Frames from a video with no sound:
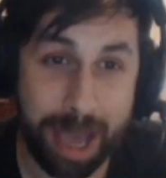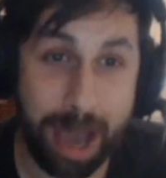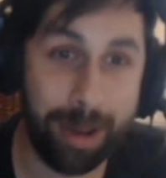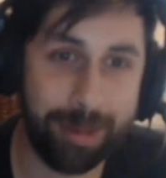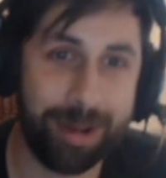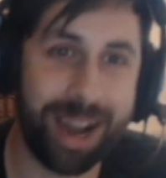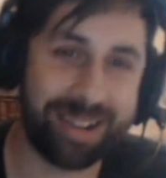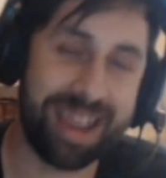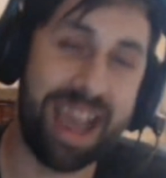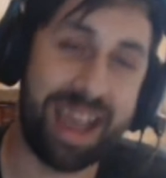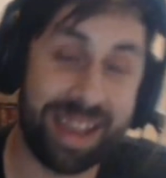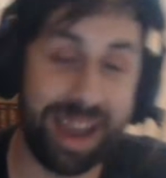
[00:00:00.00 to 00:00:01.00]
Well,
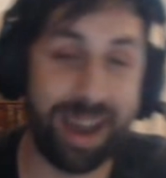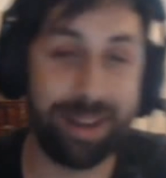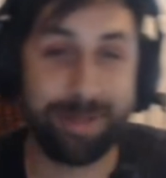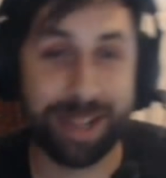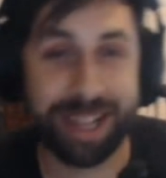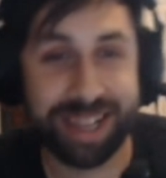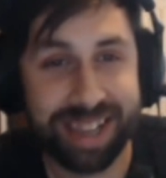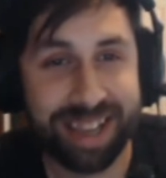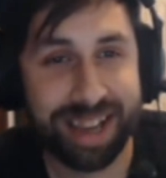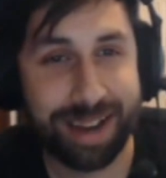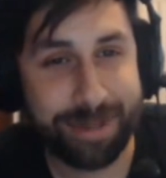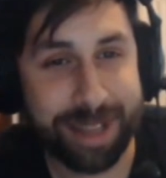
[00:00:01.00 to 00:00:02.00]
yeah.
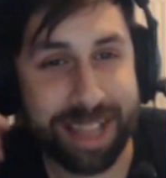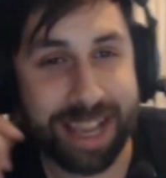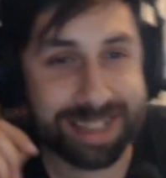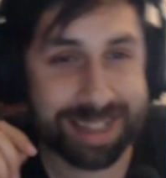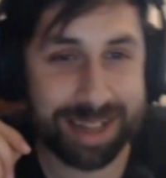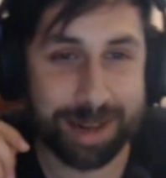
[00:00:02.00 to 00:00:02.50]
I think that's going to